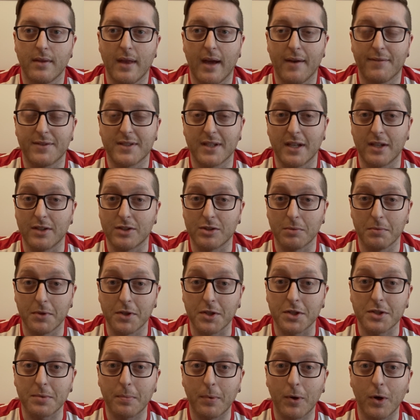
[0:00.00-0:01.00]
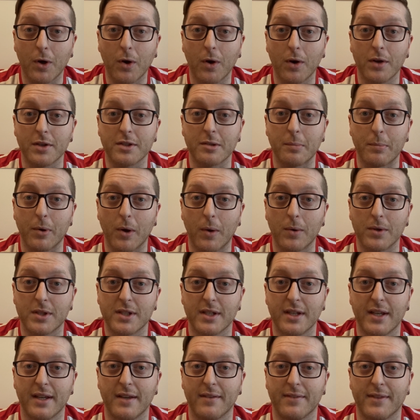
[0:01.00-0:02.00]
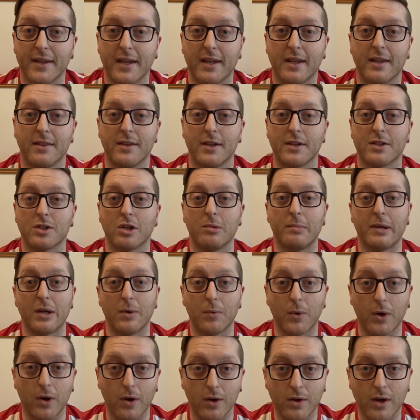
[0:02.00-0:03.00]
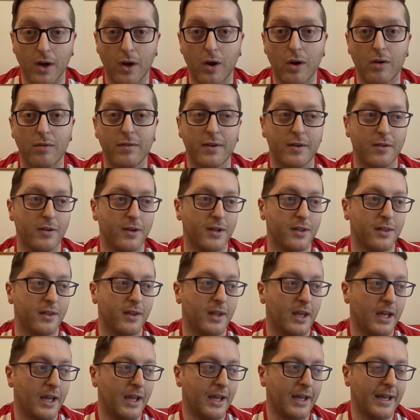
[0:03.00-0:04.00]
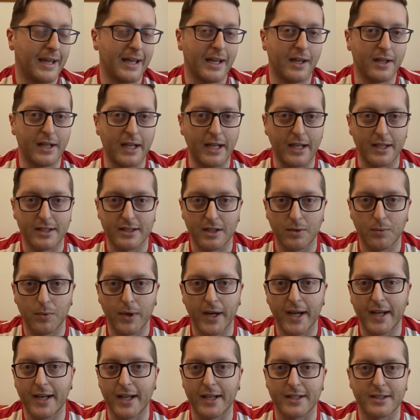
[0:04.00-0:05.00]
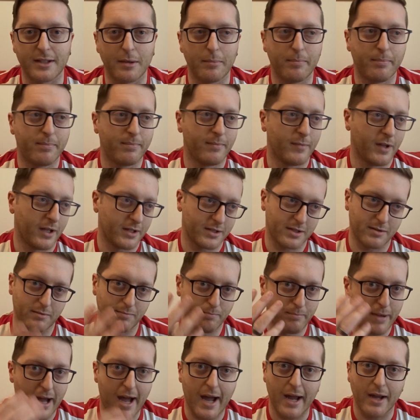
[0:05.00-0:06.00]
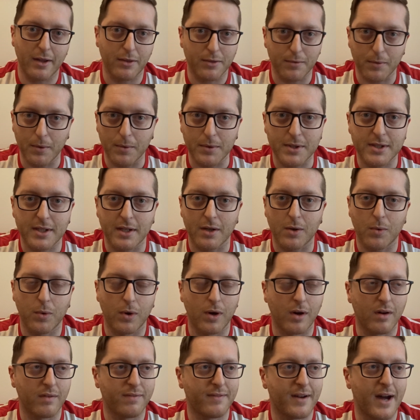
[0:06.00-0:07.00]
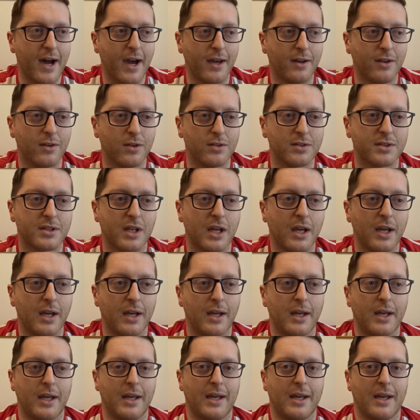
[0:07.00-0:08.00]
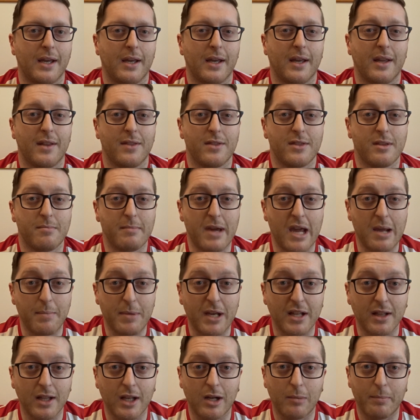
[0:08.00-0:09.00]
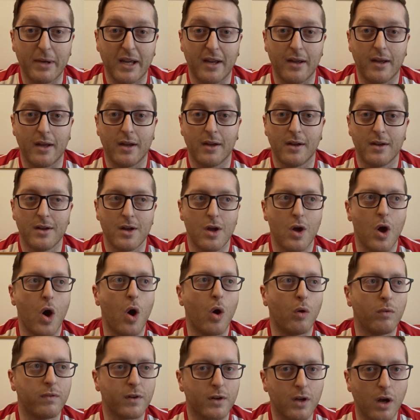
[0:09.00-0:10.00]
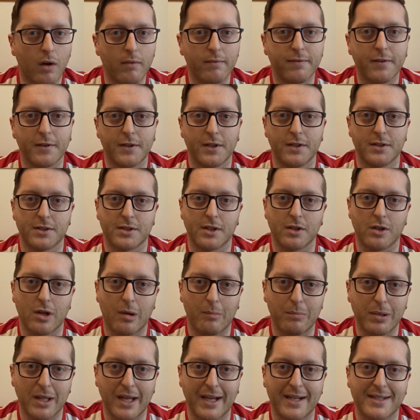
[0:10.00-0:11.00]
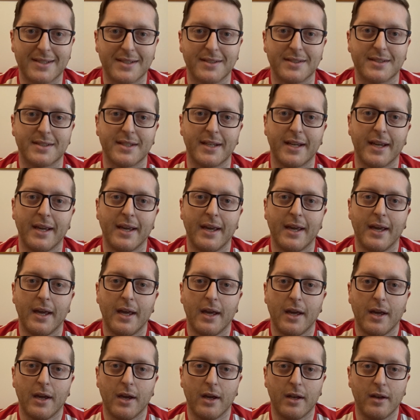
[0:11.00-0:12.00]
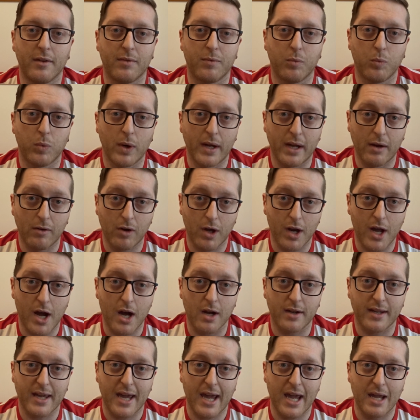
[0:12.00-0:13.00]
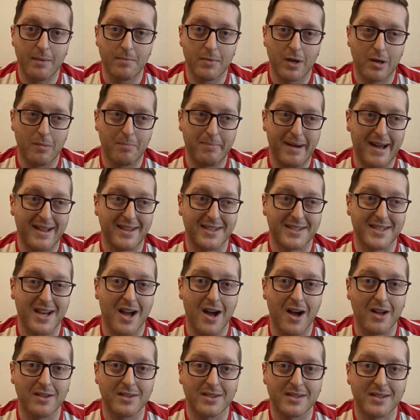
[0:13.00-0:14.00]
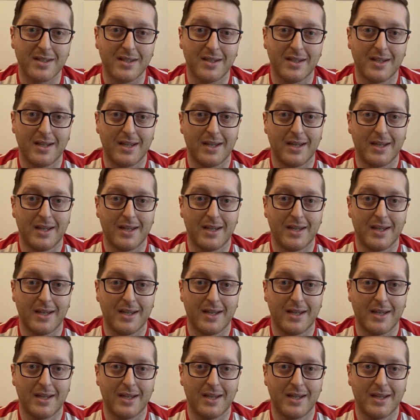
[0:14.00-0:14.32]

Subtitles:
I've seen some of the supporters approaching it, thinking that it's going to be a walkover and an easy win, it's a bye through to quarterfinals, there may be a little bit of overconfidence and complacency. And if we're on our game and Palace aren't,